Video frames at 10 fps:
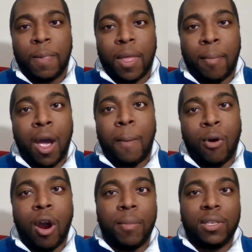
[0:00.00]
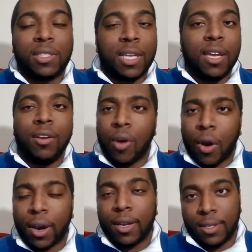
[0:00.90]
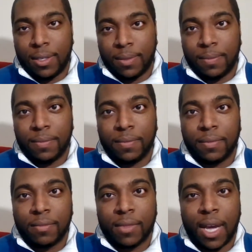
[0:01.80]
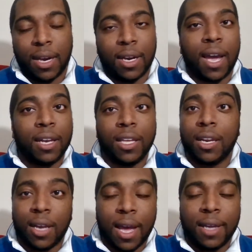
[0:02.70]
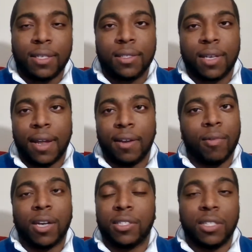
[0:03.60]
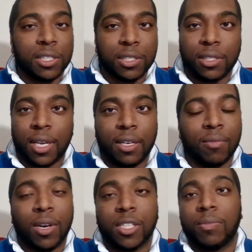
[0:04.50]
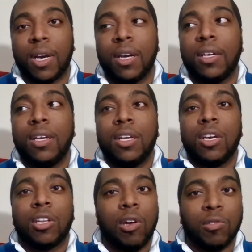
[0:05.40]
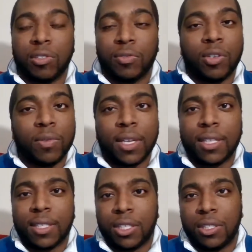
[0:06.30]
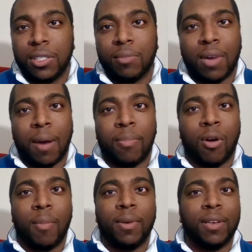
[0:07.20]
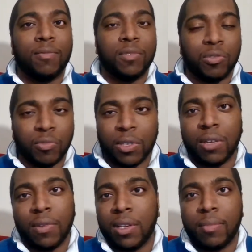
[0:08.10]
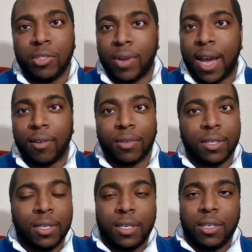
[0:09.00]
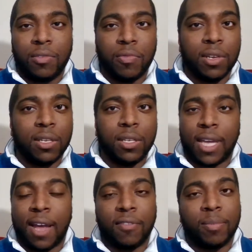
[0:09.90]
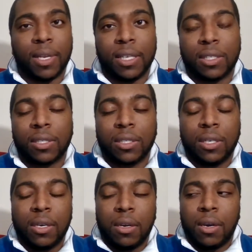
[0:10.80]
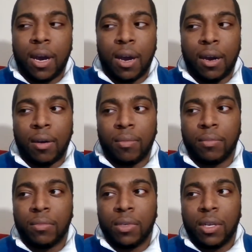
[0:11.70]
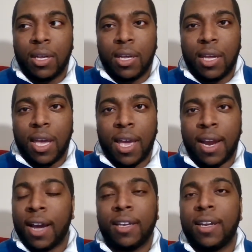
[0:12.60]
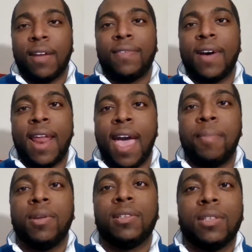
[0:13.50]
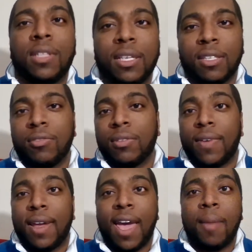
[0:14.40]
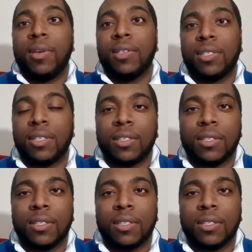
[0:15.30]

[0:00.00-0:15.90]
My apartment stayed dark. I did not clean a lot. I didn't wash dishes. I didn't wash my clothes as frequently as I should. My apartment was really, really bedraggled, really looked out of place. Um, and I could not find happiness in things I used to find happiness in.